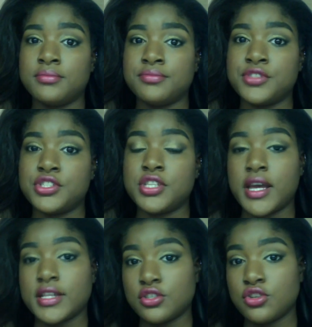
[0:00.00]
she
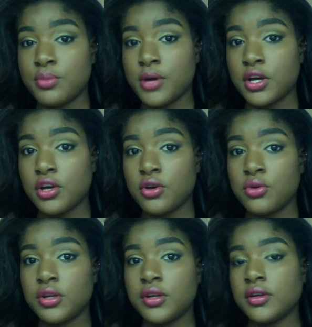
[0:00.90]
has a coupon
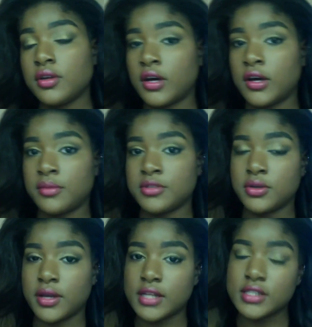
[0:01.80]
code, so
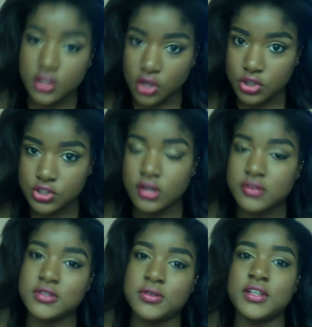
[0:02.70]
I got $10 off,
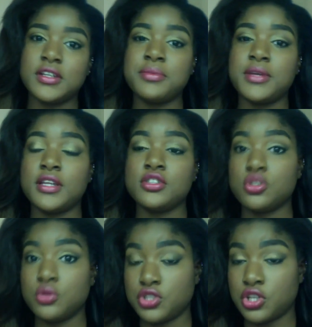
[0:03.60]
so it ended up being
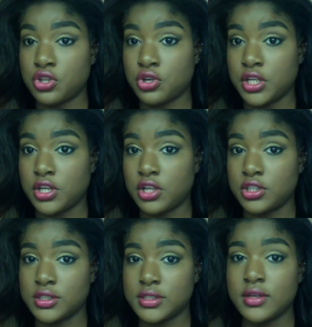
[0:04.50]

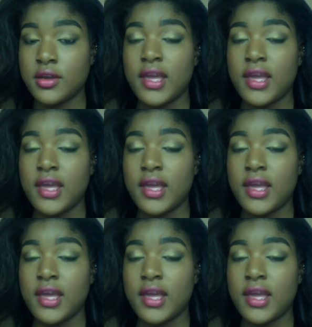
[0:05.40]
$230.